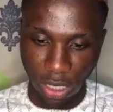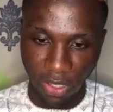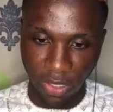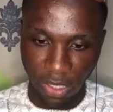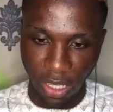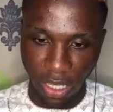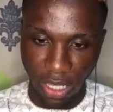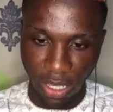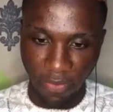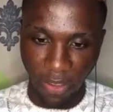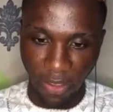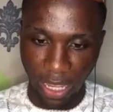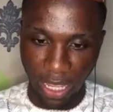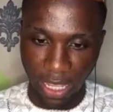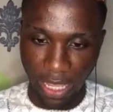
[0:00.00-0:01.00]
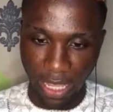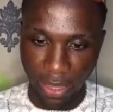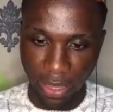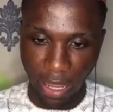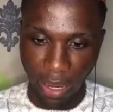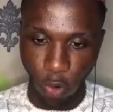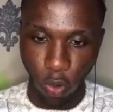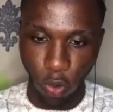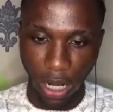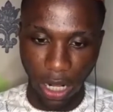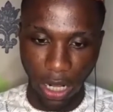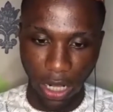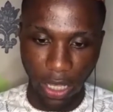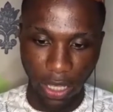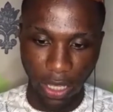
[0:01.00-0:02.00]
Let me see if I can get that
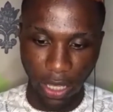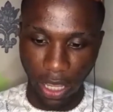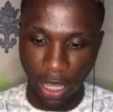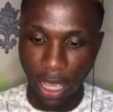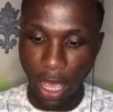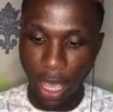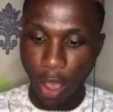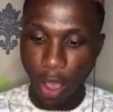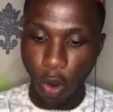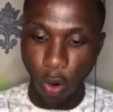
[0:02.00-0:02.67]
quickly here.